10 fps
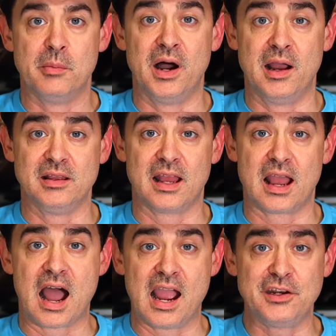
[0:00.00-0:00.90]
But
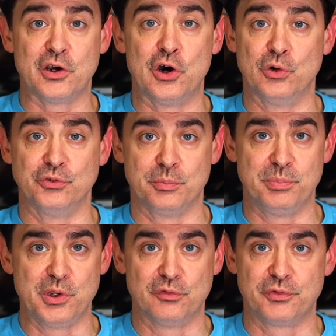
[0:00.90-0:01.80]
Idaho is a
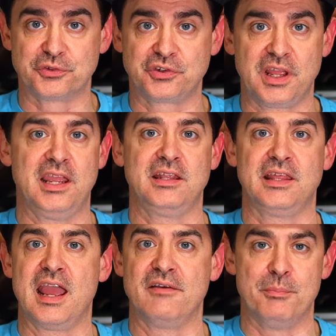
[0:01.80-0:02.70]
beautiful state.
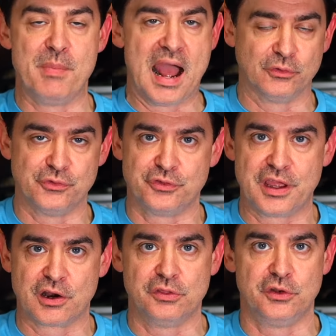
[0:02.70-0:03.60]
They have the mountains
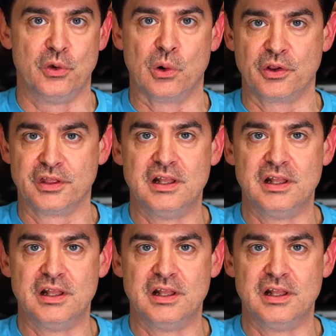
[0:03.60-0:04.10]
there in the north,